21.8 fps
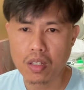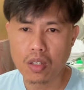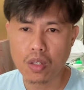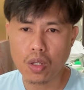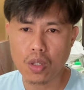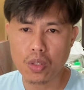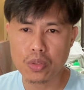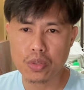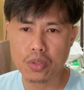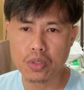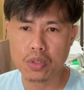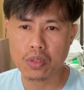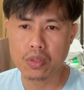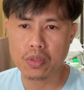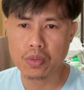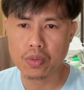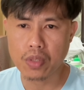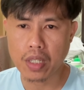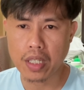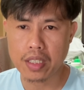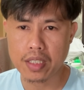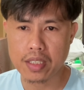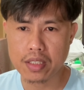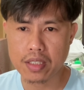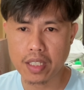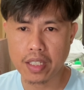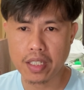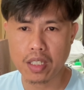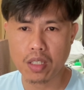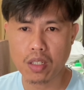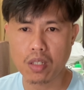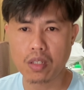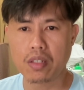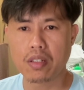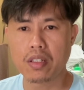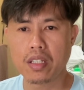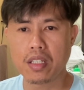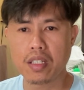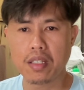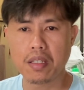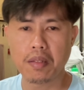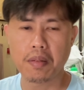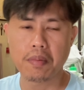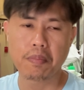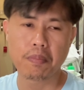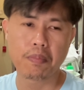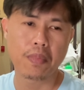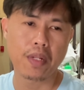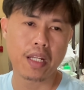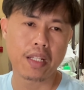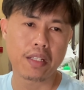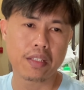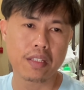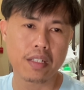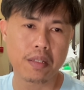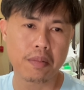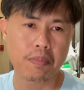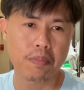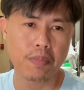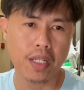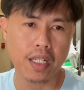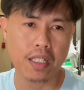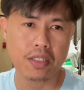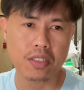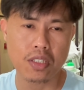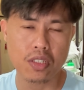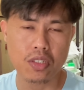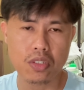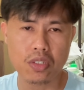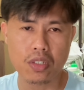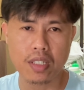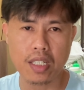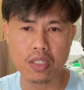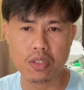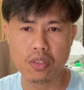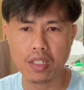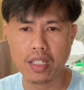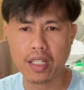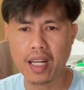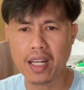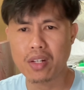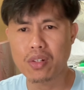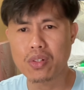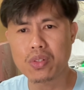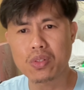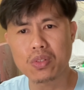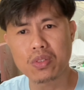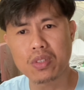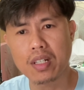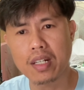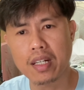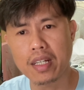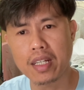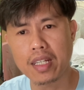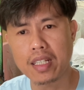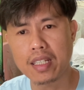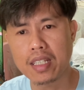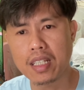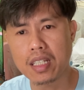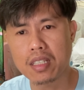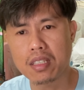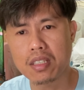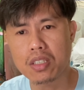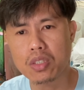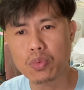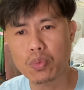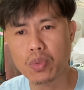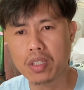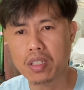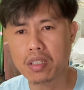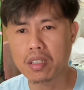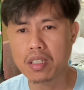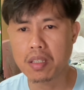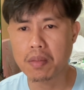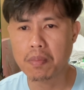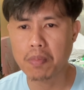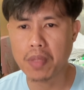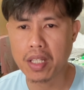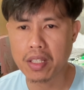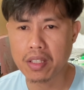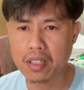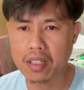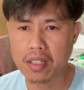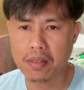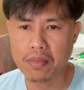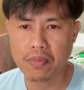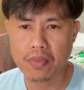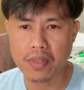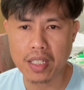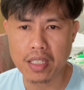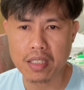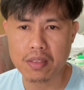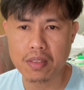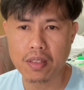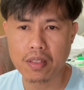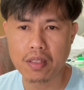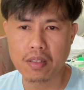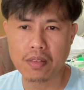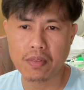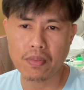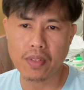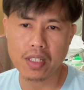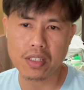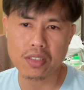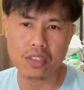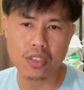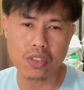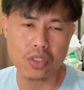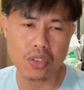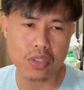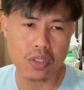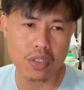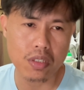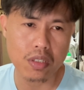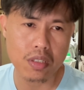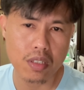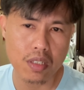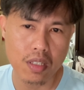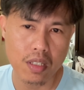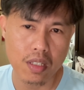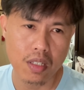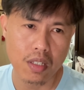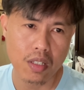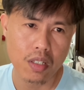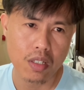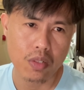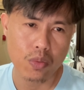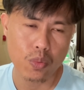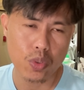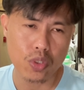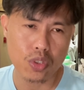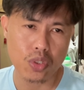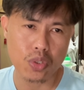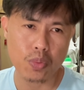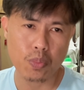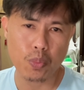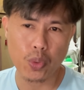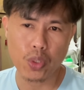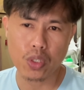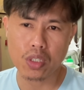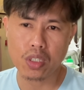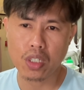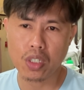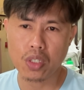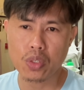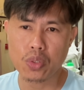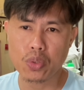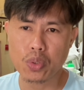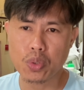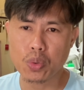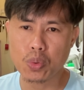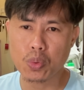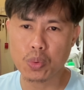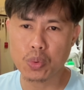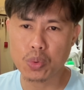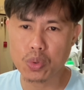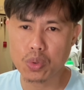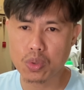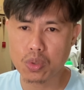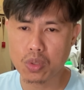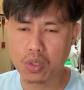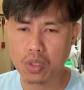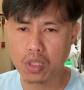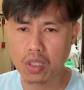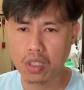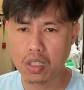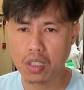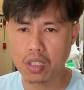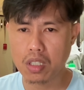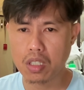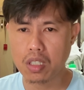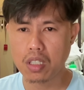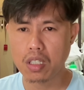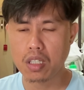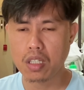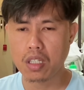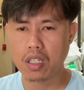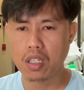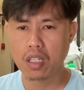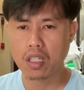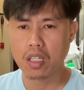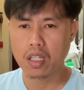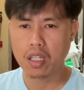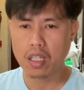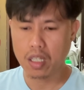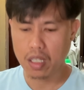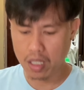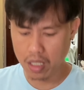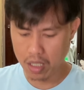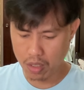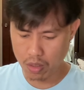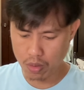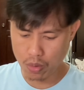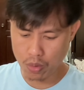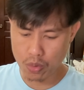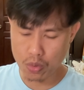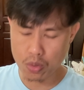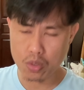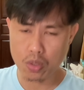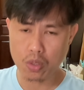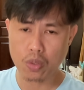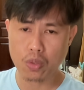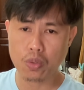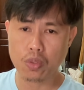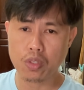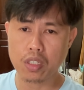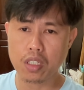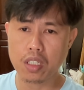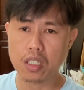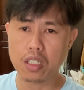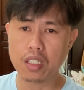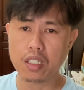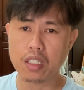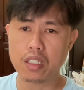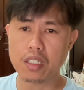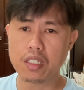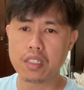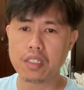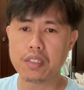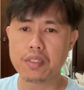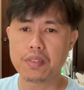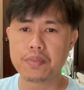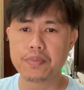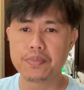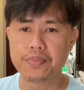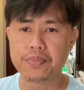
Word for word: also I start the plantar flexion. Actually, I I did this one, the plantar flexion, which is pointing your toes, and also the